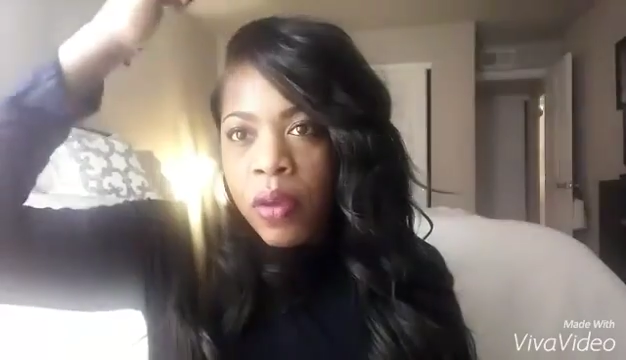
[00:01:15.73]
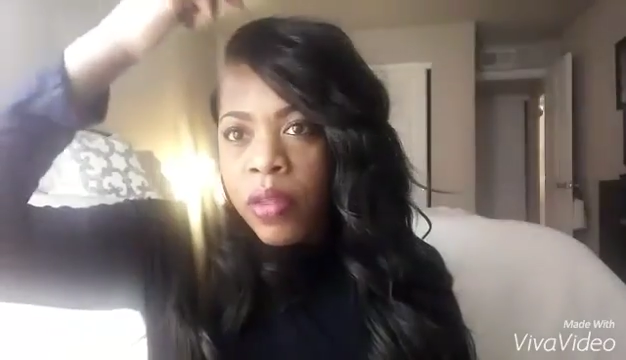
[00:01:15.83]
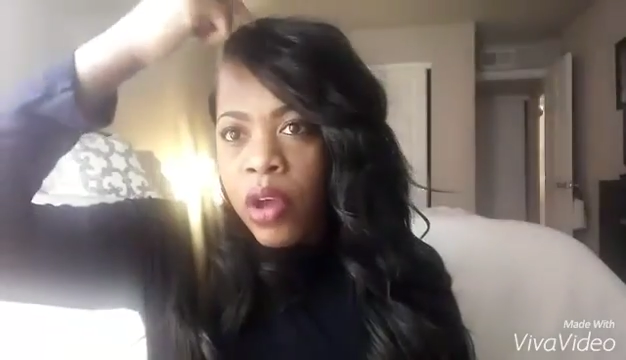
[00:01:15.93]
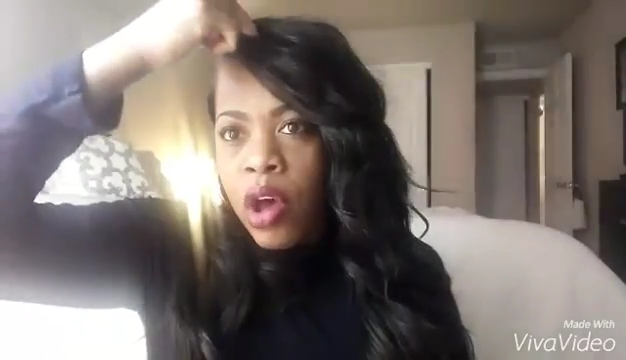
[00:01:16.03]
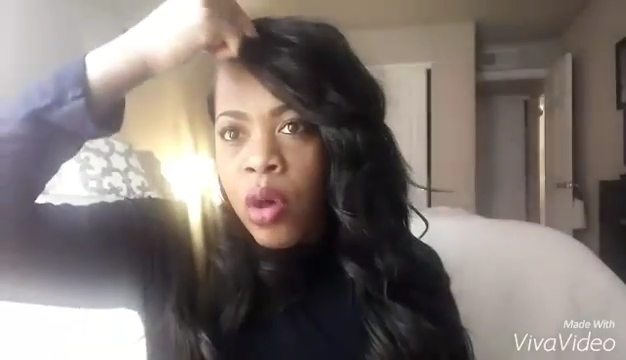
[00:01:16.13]

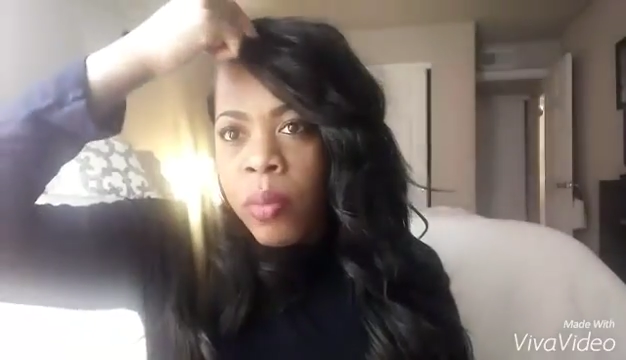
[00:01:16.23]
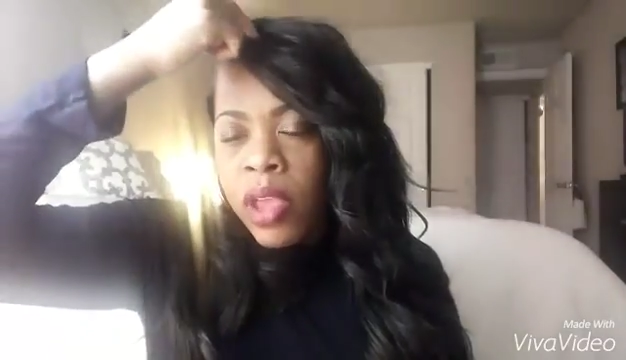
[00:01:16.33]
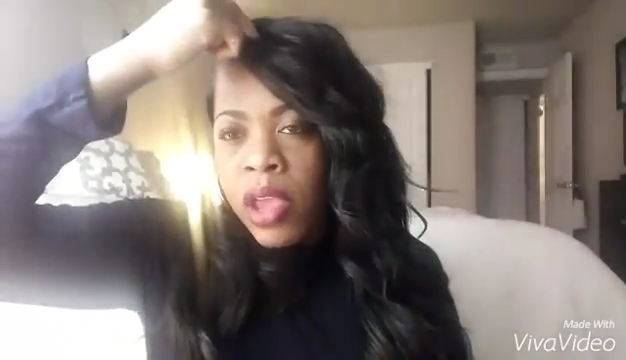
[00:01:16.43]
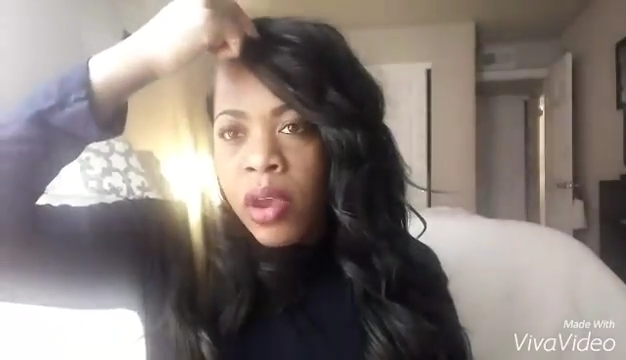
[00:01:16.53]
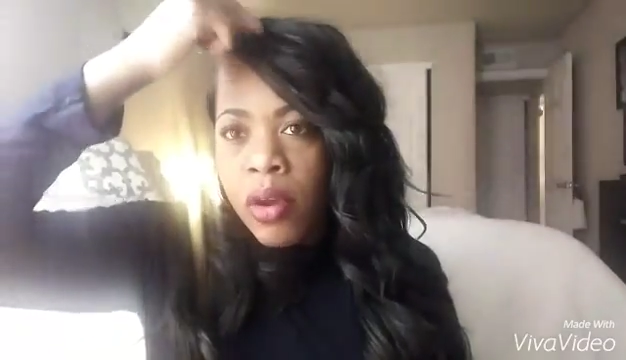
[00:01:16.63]
There's a
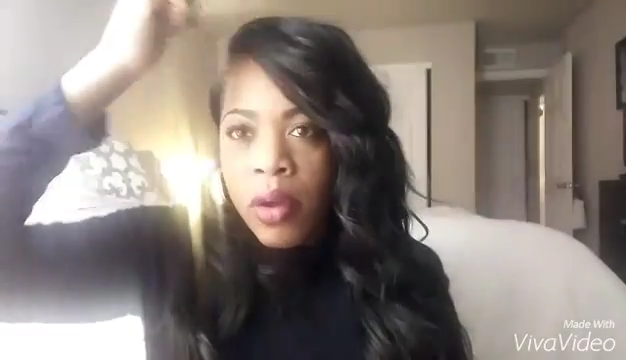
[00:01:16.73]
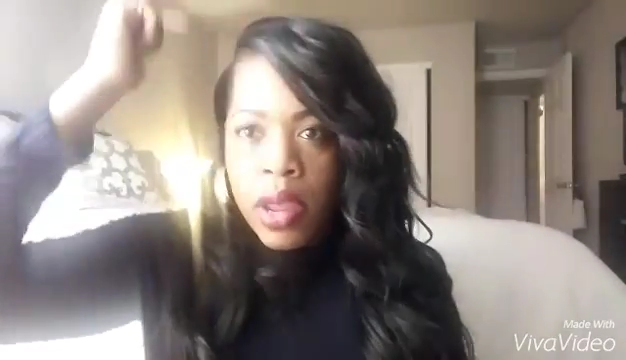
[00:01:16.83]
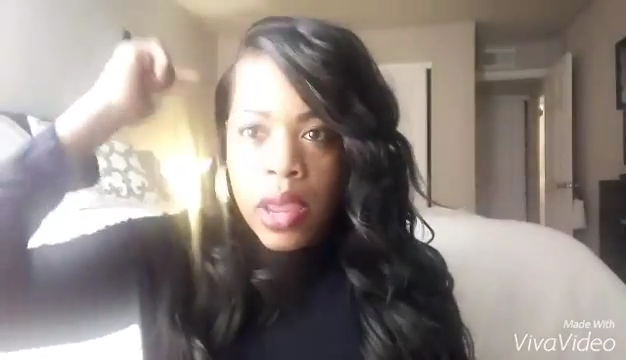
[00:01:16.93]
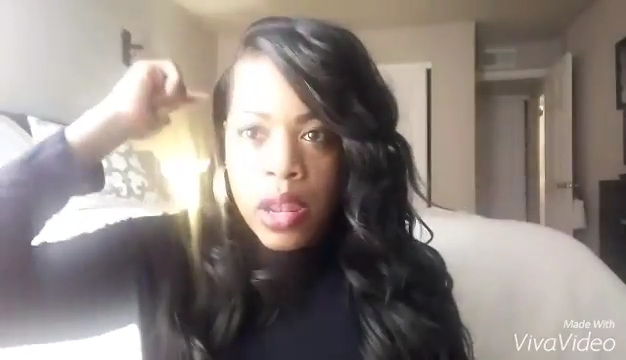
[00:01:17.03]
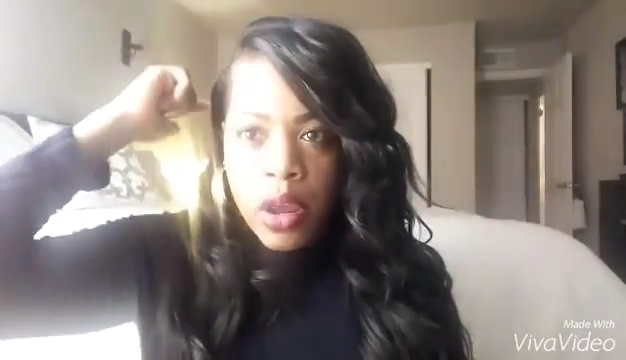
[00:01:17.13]
comb
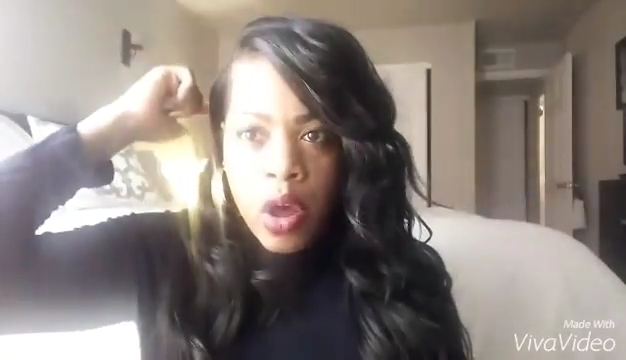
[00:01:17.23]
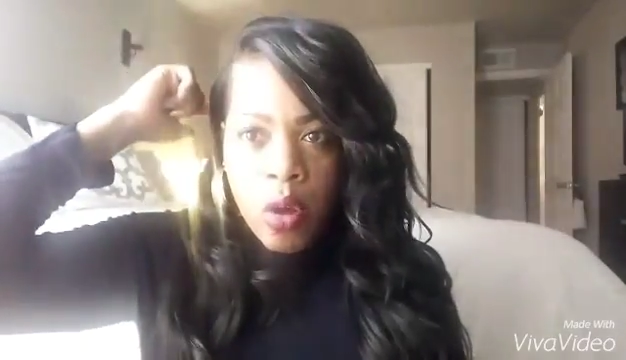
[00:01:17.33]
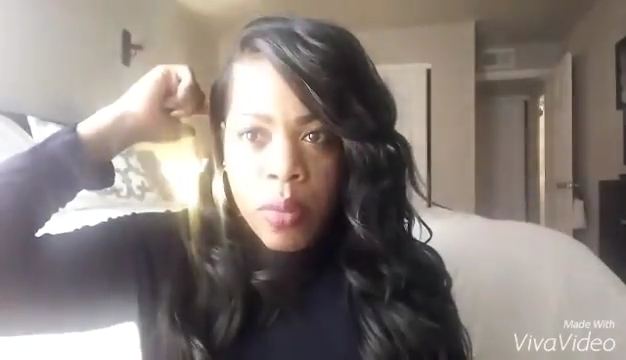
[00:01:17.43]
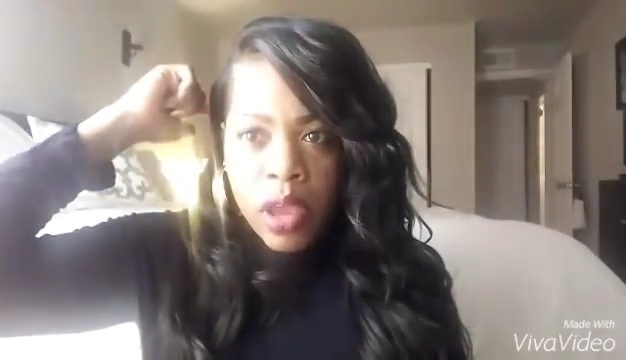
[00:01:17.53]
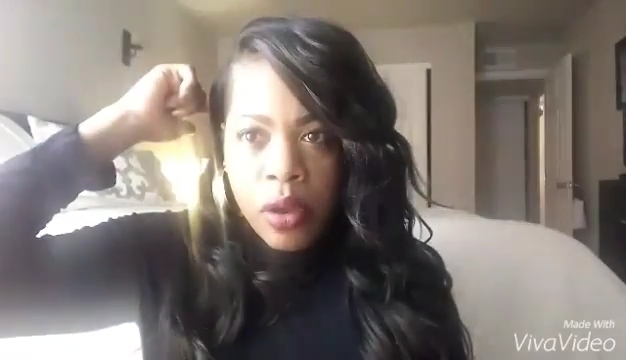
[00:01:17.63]
here and a
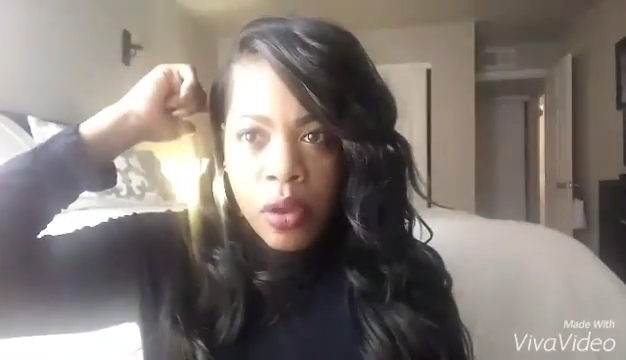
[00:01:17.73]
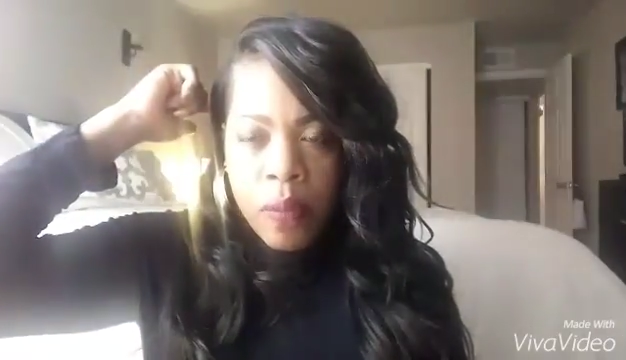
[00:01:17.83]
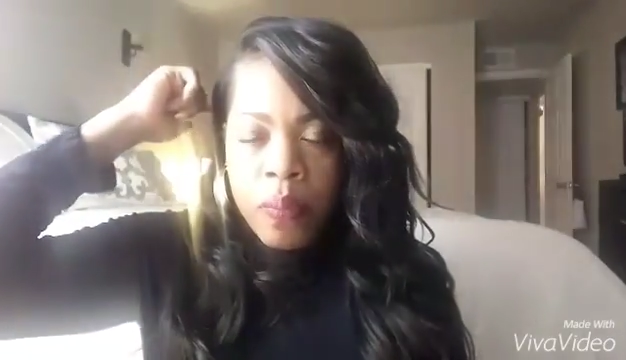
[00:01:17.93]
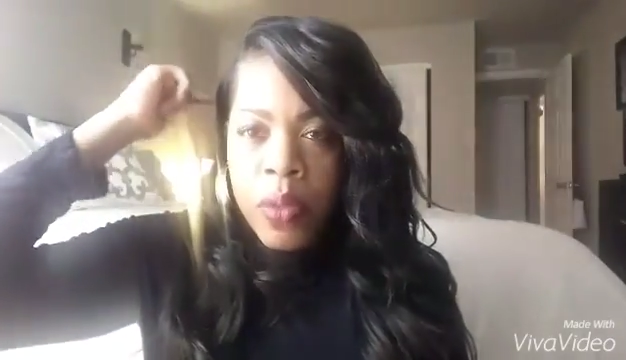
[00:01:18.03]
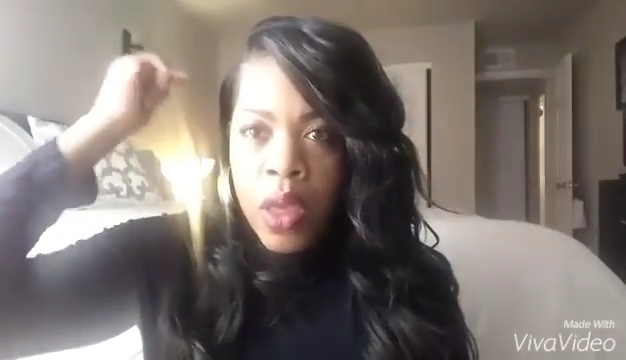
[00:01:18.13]
comb here.